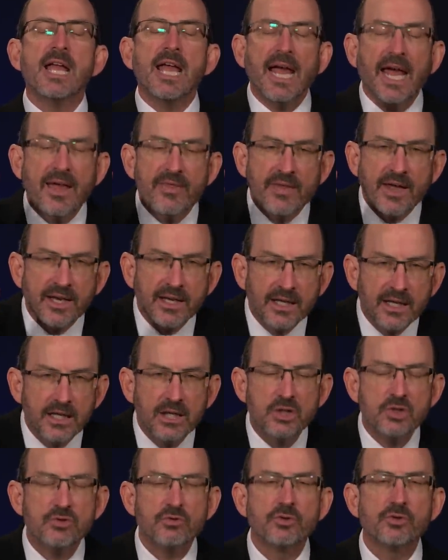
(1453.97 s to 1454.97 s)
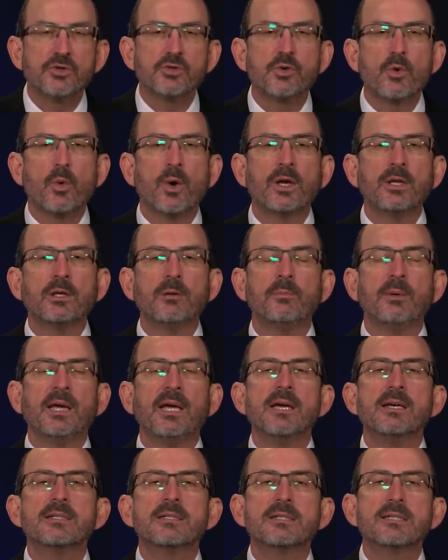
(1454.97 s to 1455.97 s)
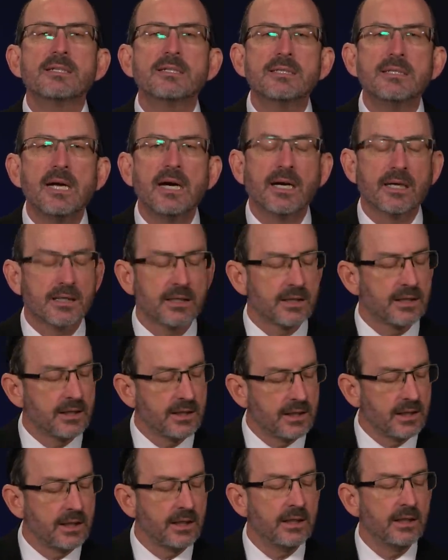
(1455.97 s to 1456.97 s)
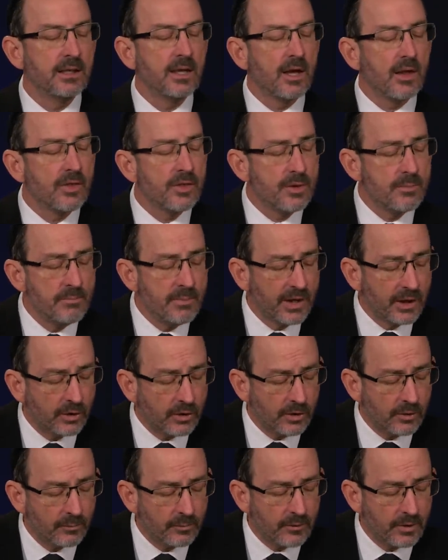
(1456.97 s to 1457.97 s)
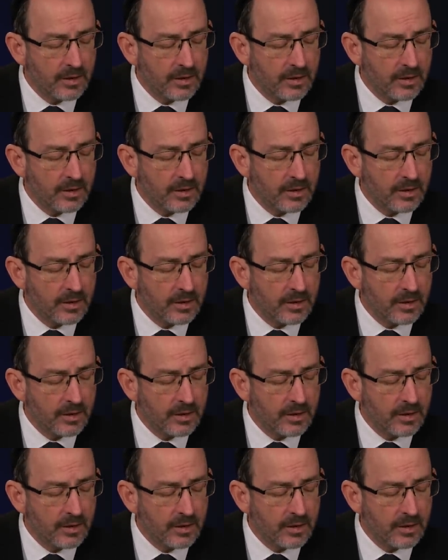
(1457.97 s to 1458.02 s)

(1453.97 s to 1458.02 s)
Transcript: and that Israel's going to be stuck in the middle.